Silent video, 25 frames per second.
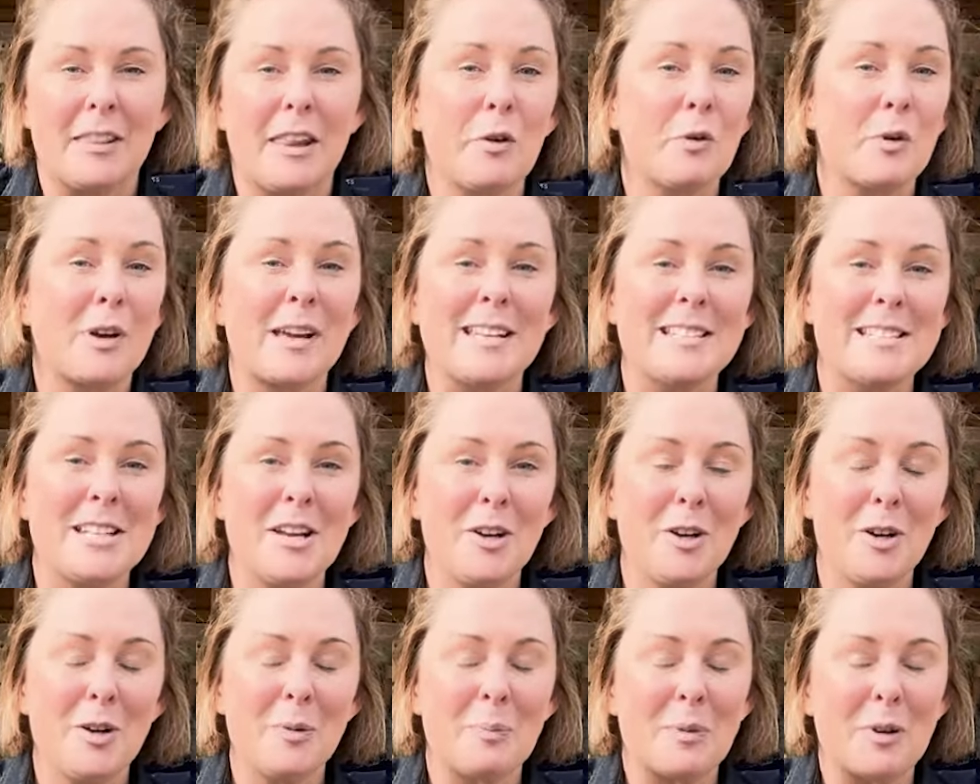They will
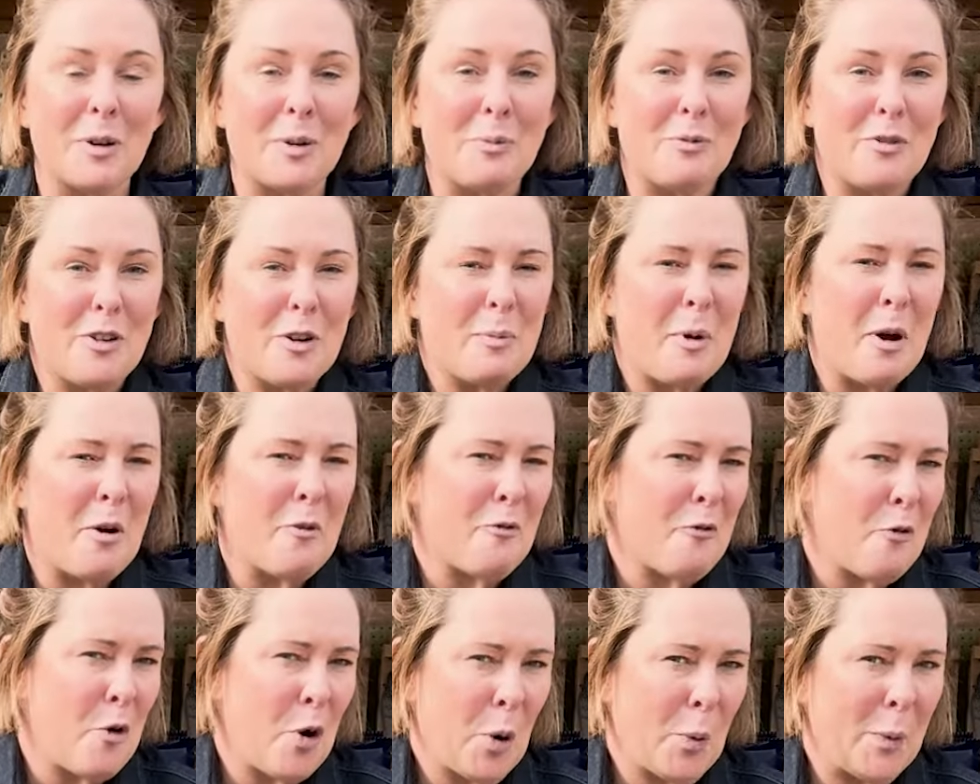continue to bloom for about
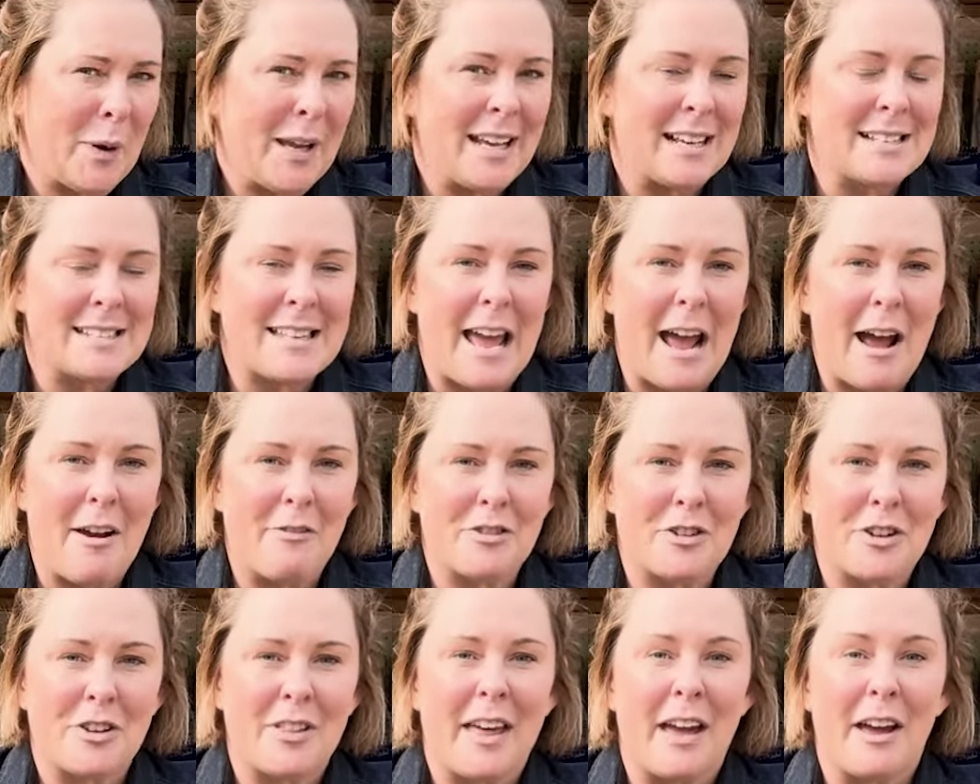4 weeks
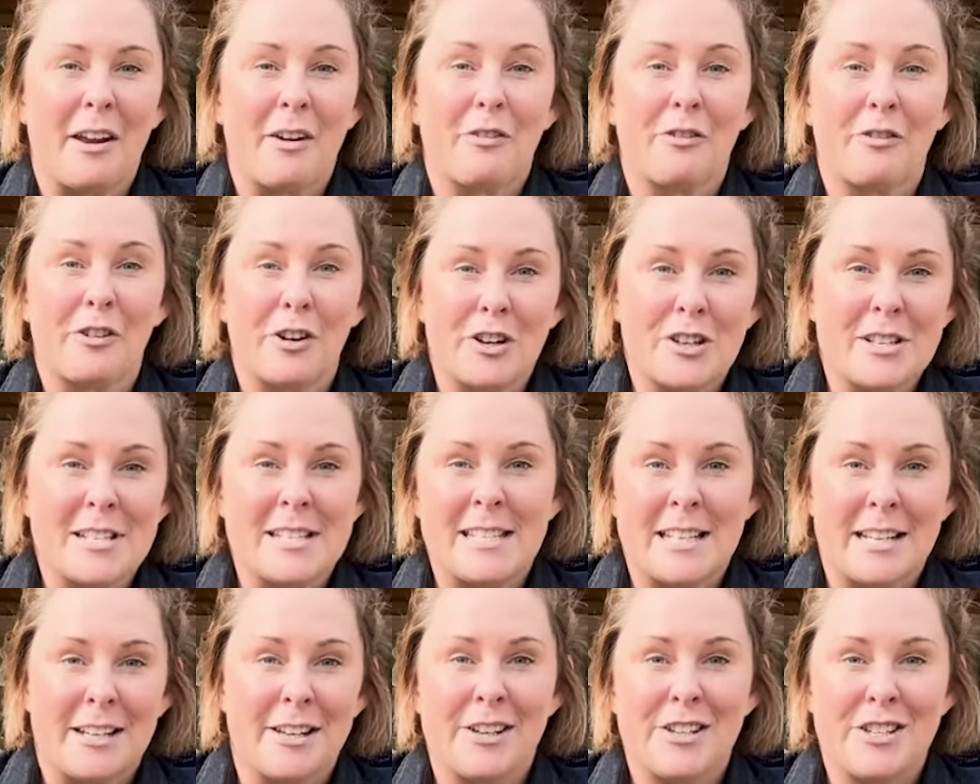after that first
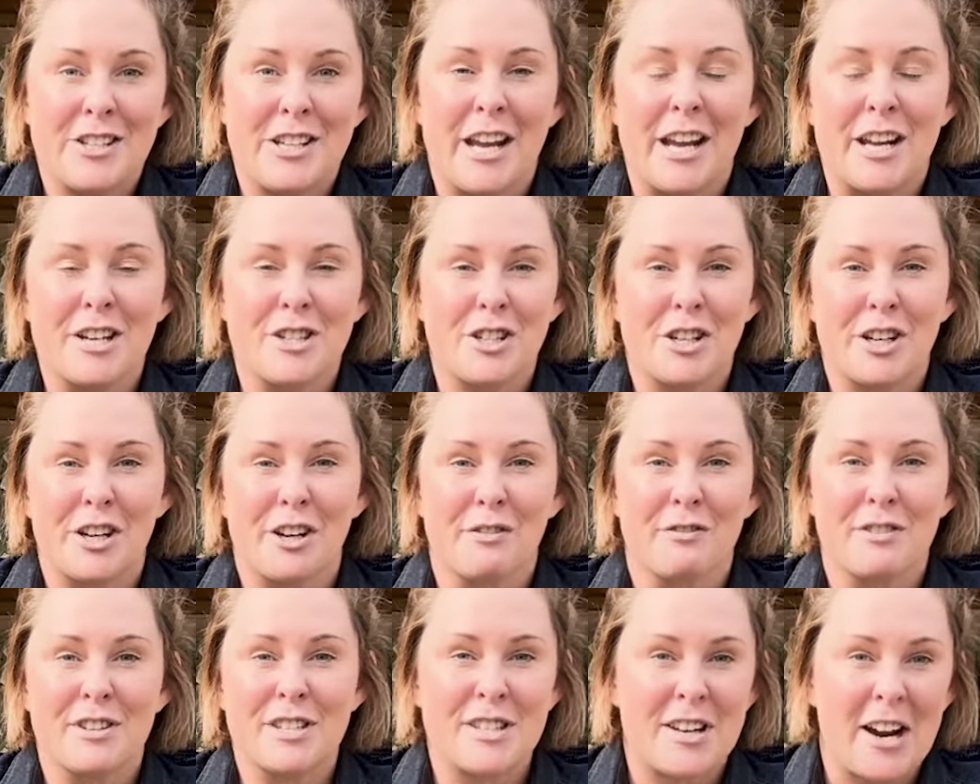initiation
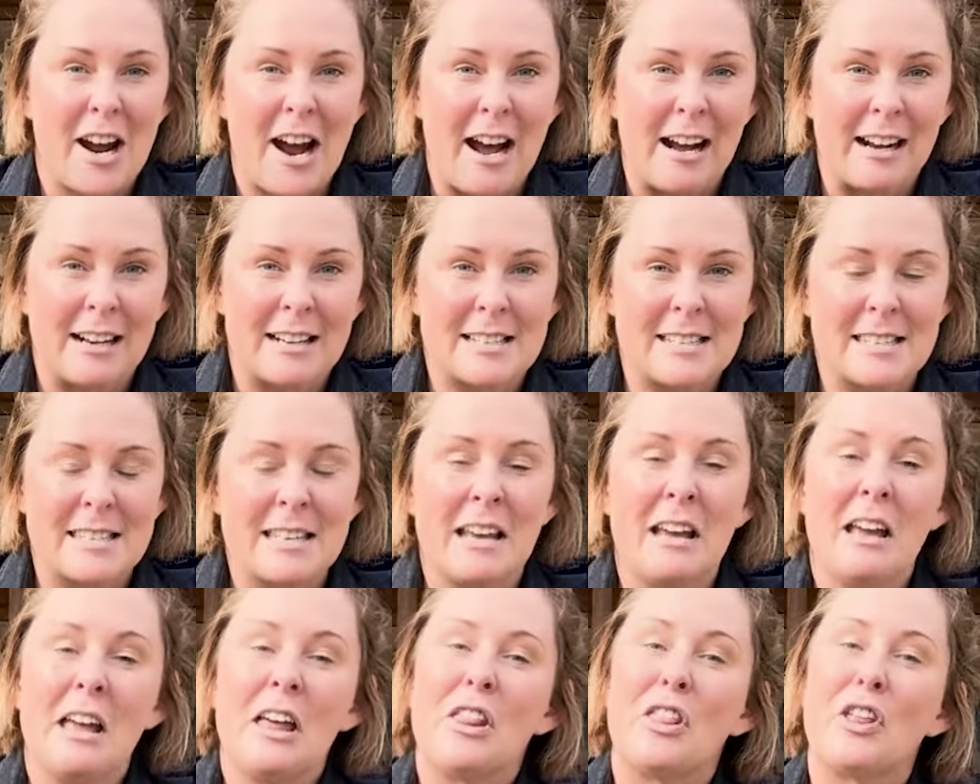of stalks.
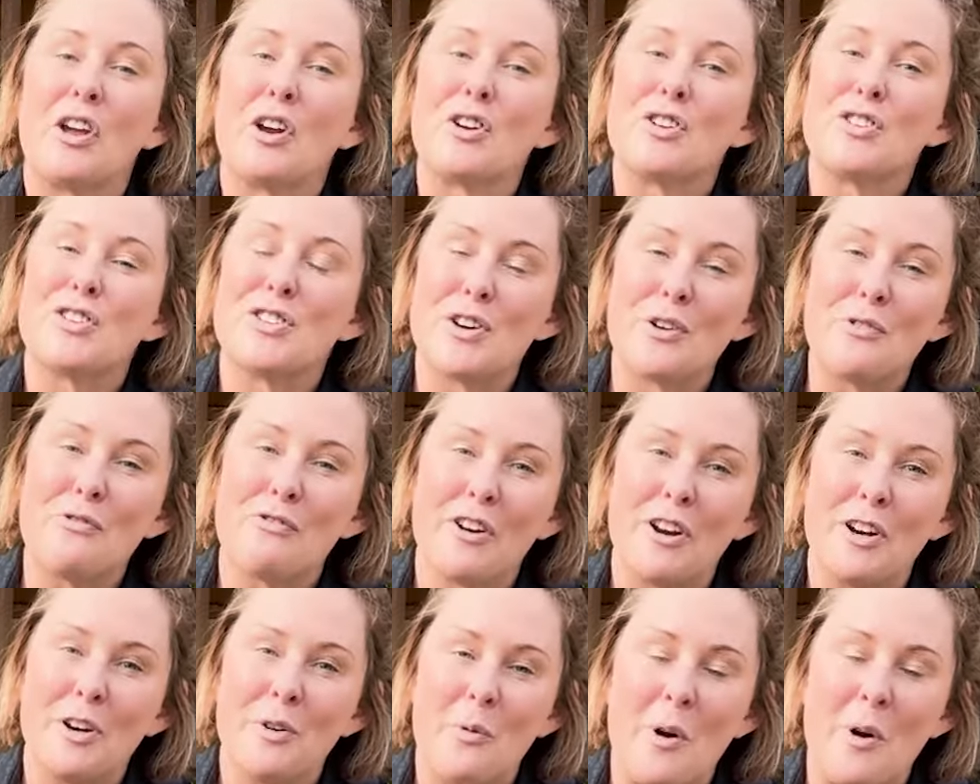They are so fun to